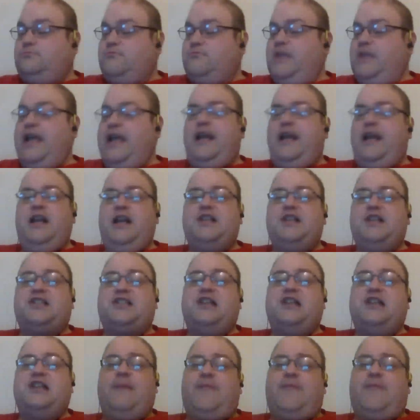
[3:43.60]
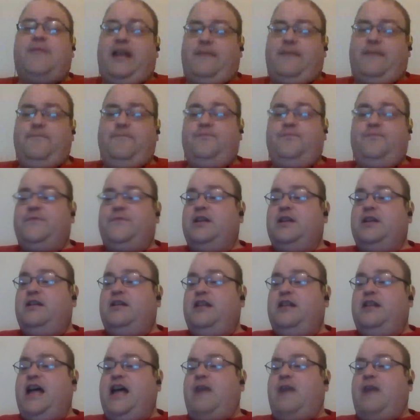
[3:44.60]
it is something.
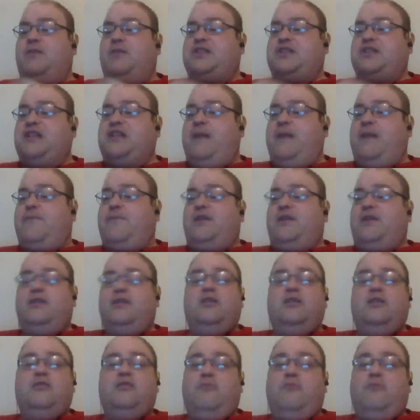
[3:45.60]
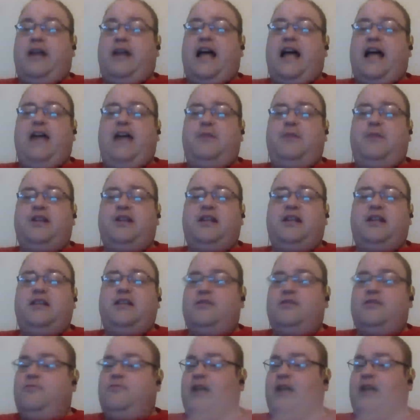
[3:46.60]
That was something. When
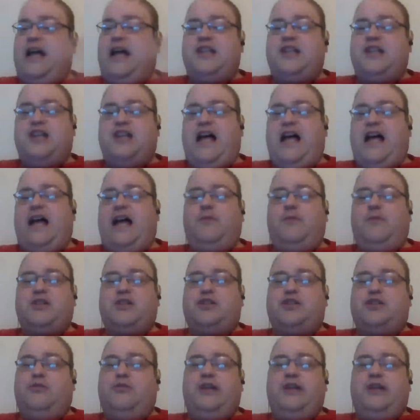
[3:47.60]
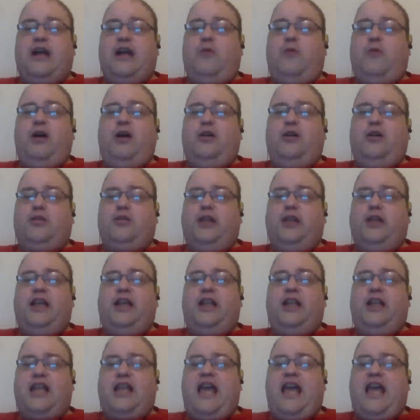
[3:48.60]
I saw Iowa scoring at will early
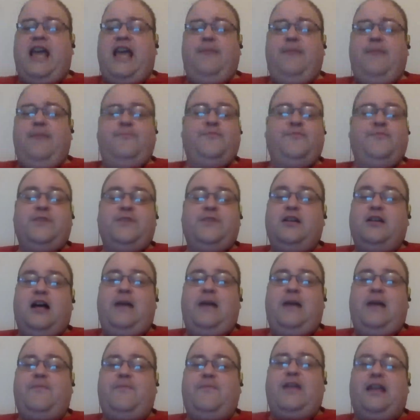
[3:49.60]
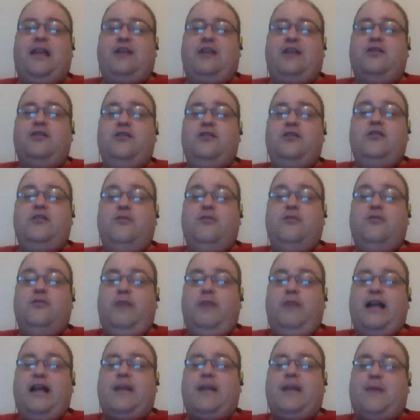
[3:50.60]
in the game, I'm thinking,
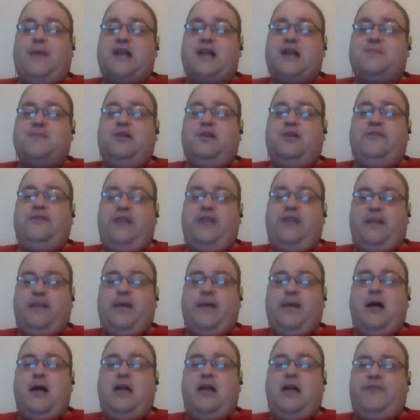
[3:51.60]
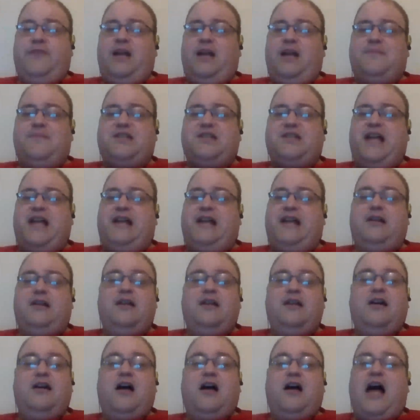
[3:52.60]
we got a possibility of an upset.
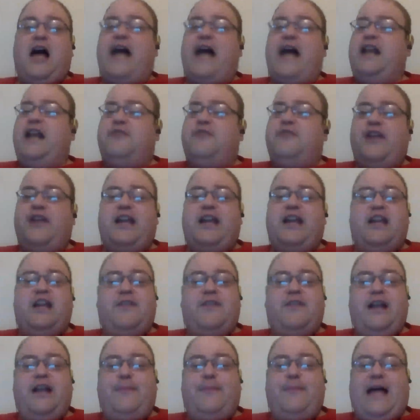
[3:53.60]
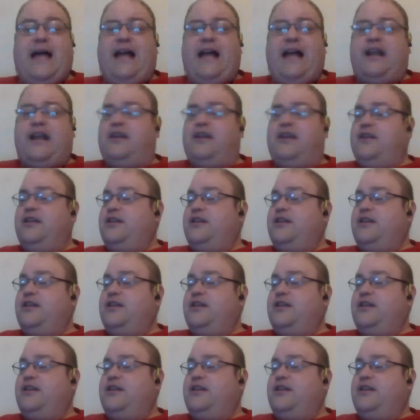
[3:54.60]
I didn't think anything about it.